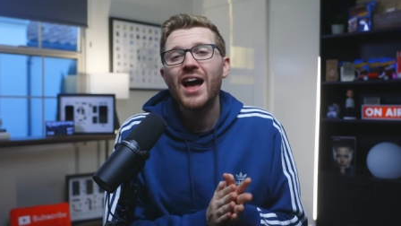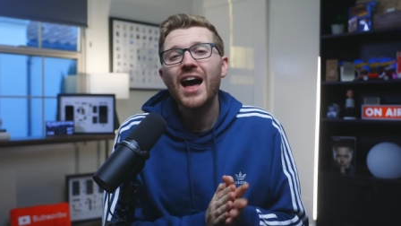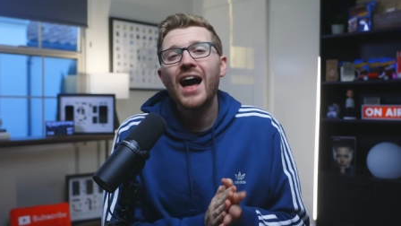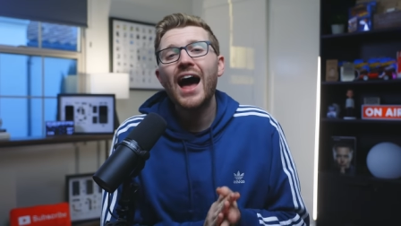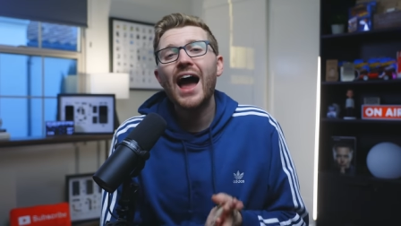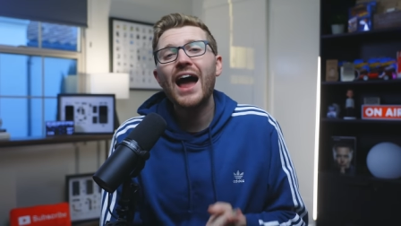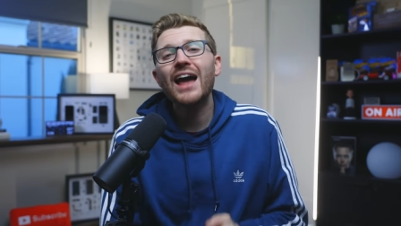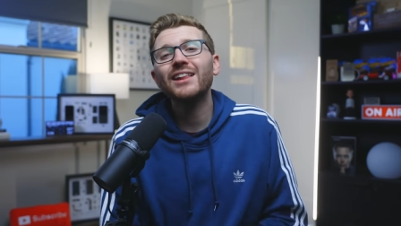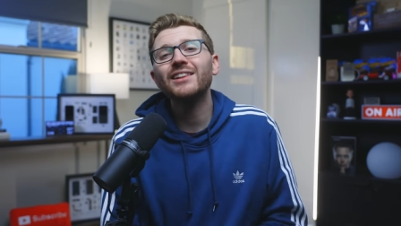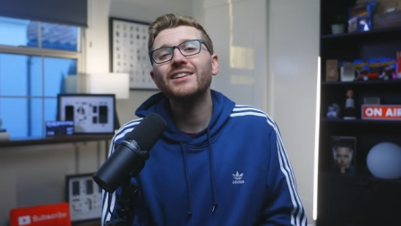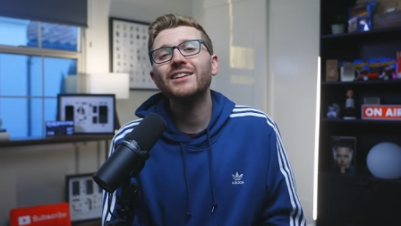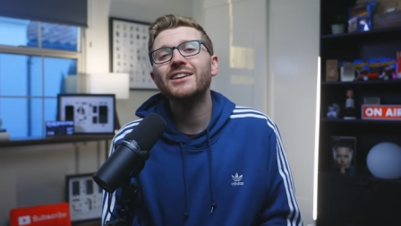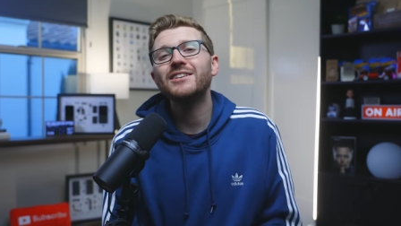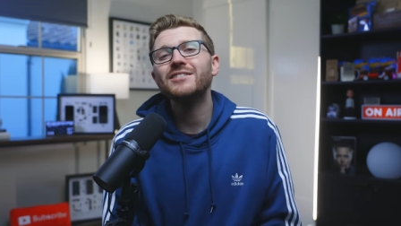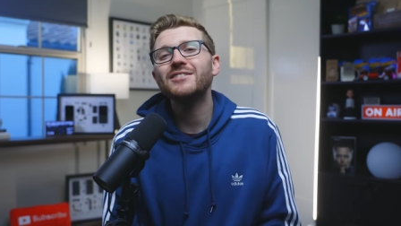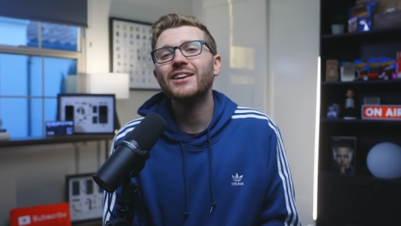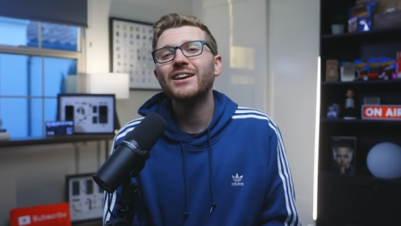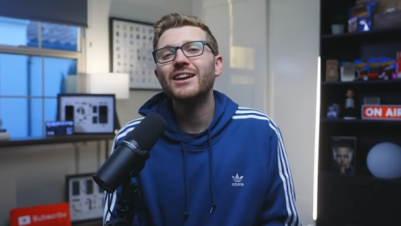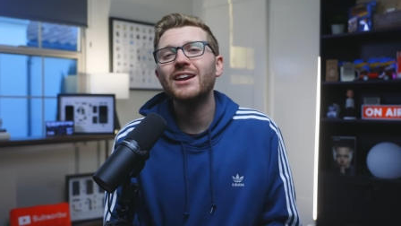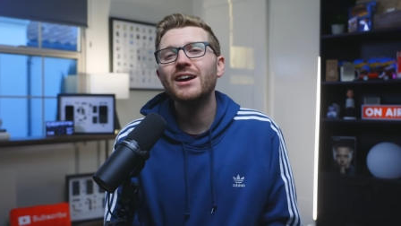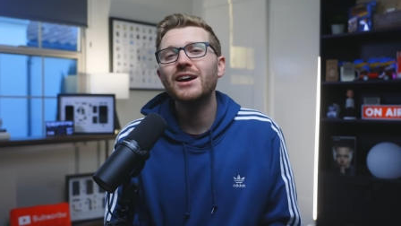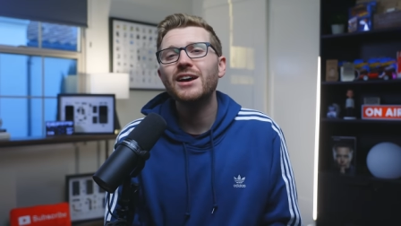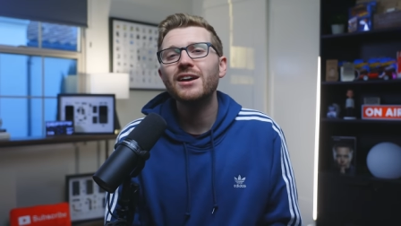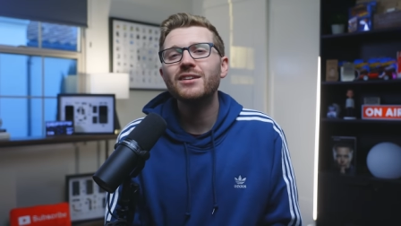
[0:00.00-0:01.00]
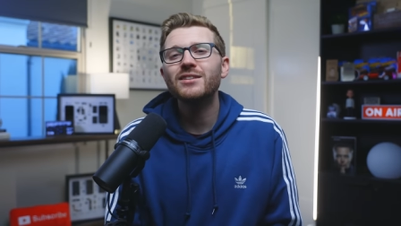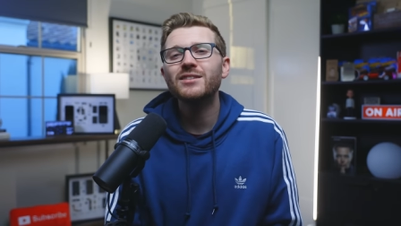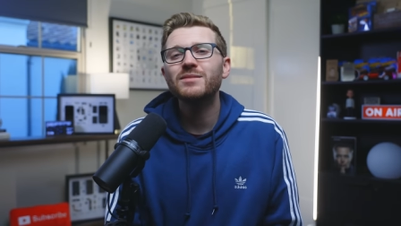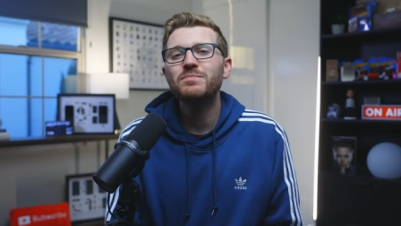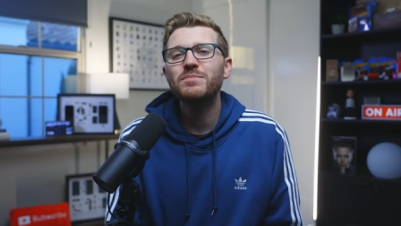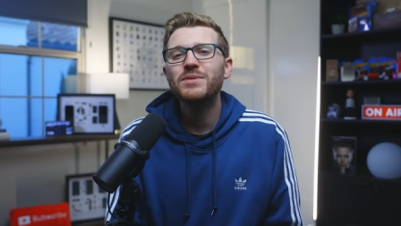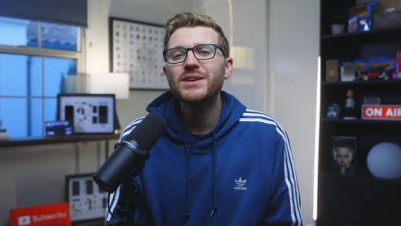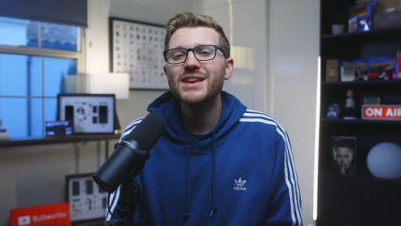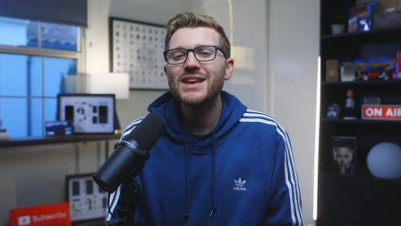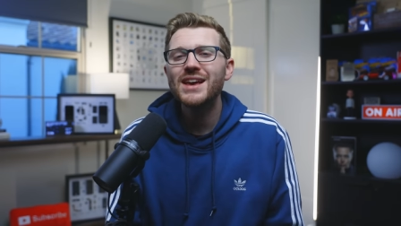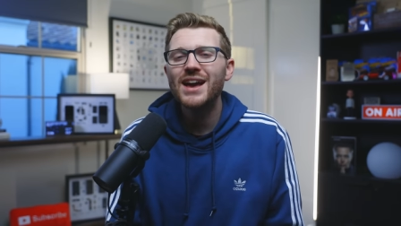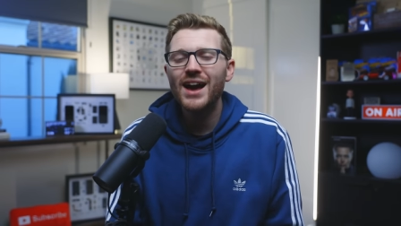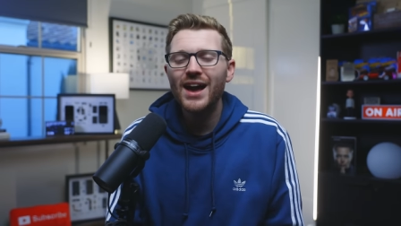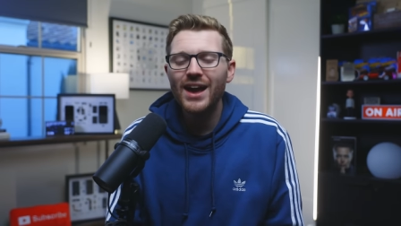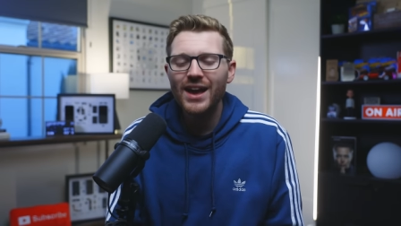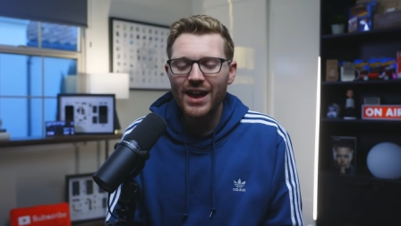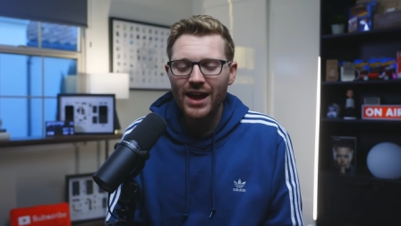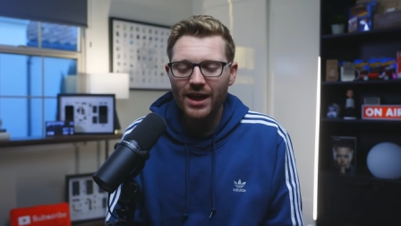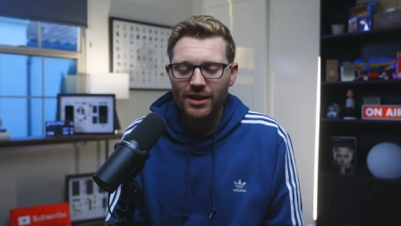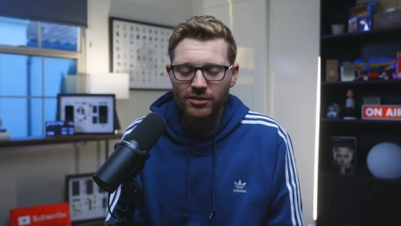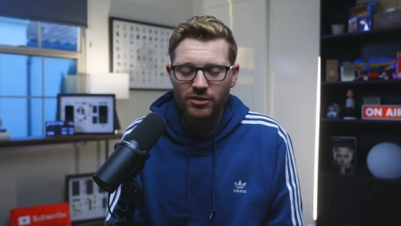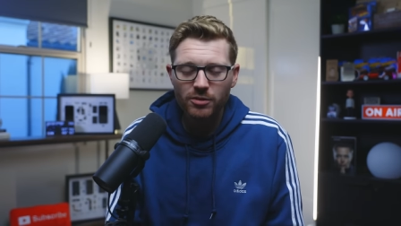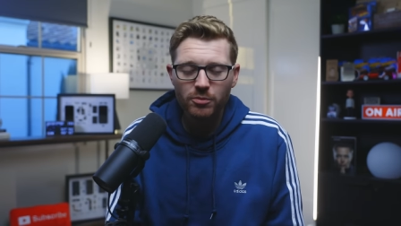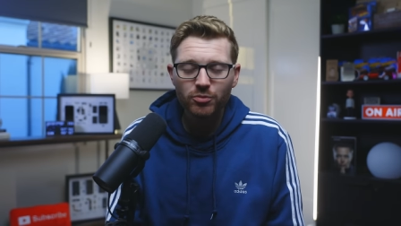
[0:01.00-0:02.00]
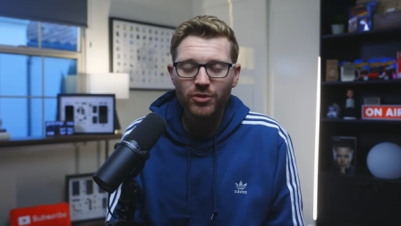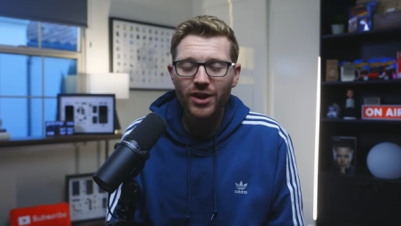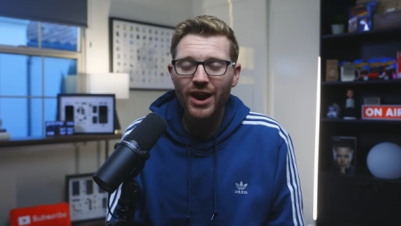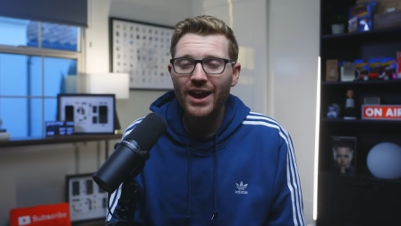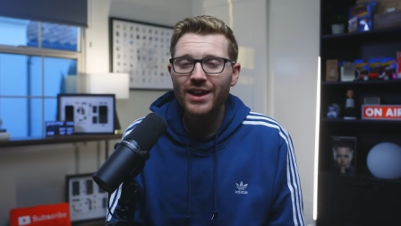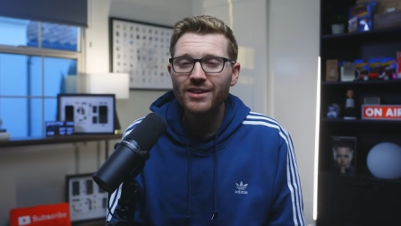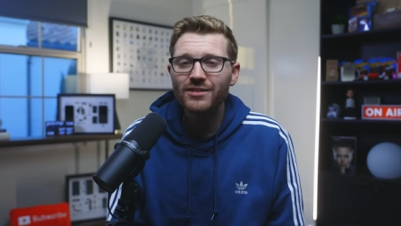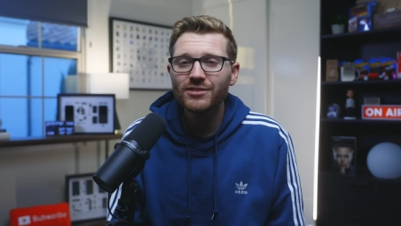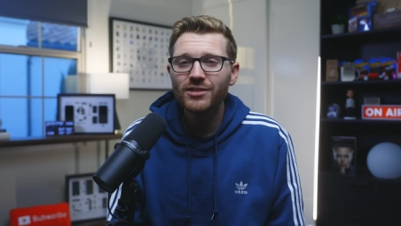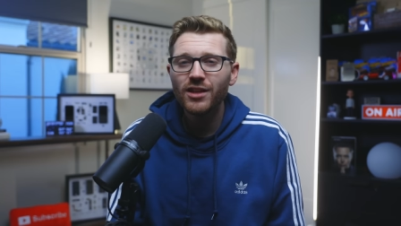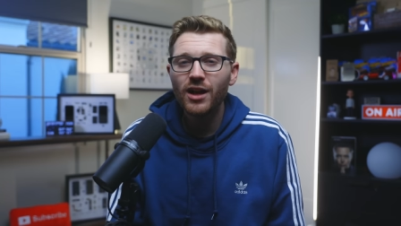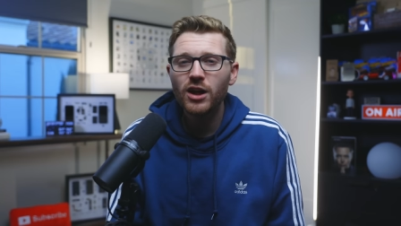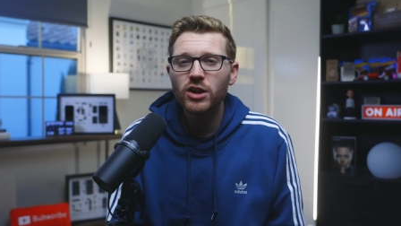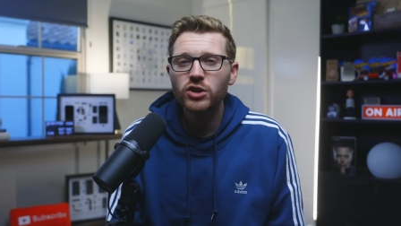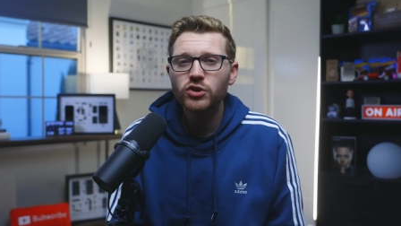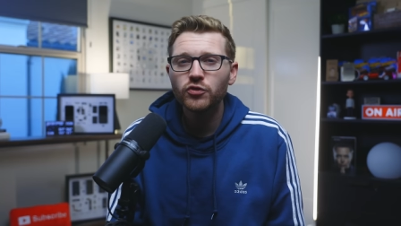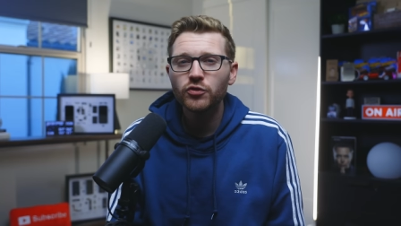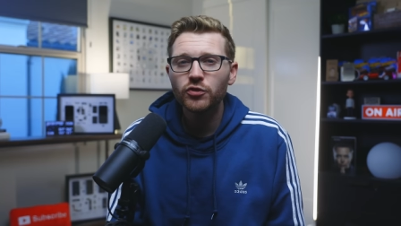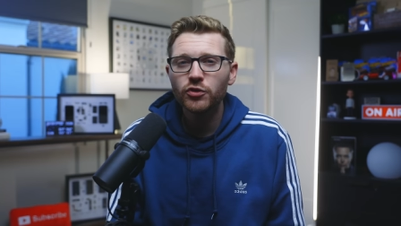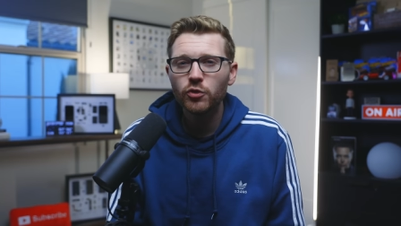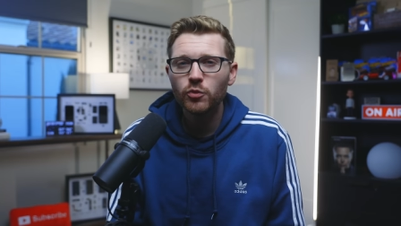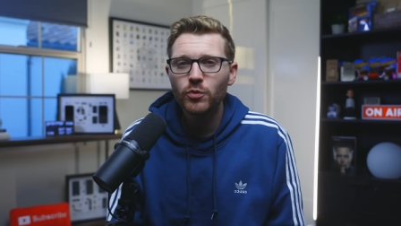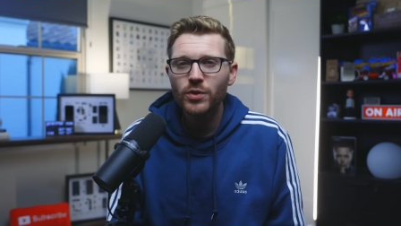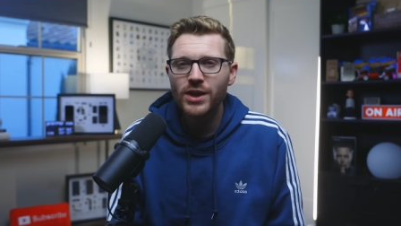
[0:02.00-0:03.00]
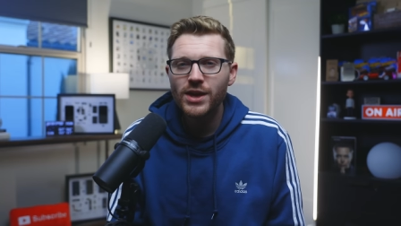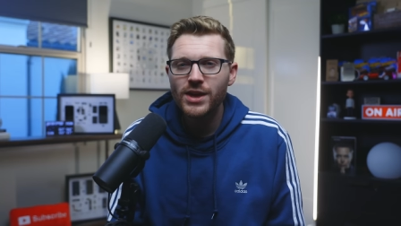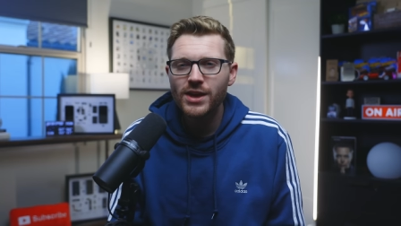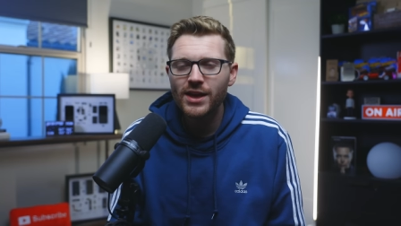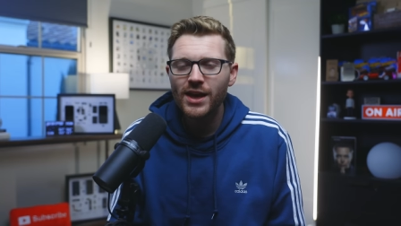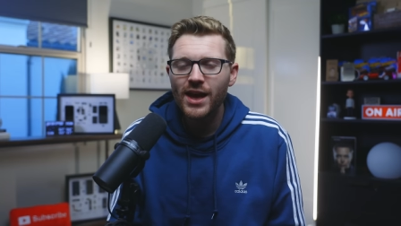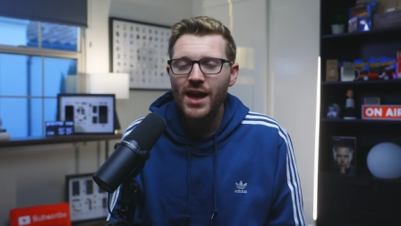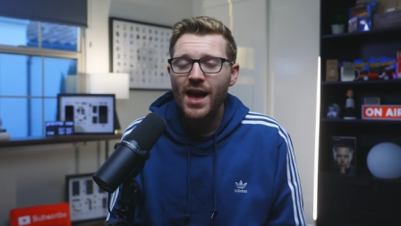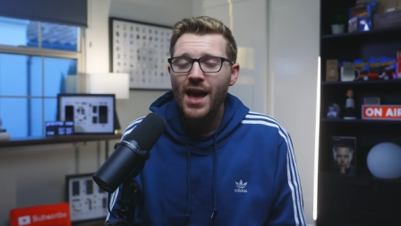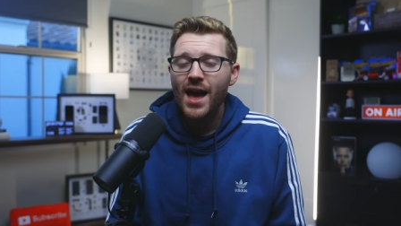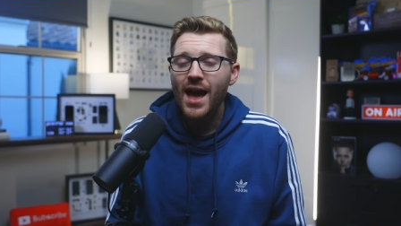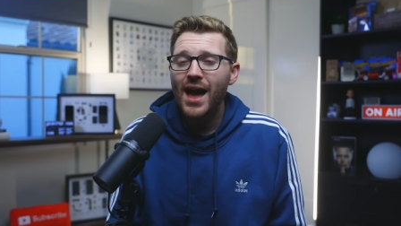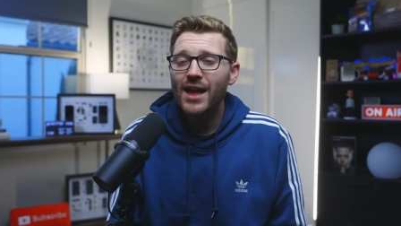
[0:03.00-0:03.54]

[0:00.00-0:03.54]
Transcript: Highland is going to be a surprise launch for the week.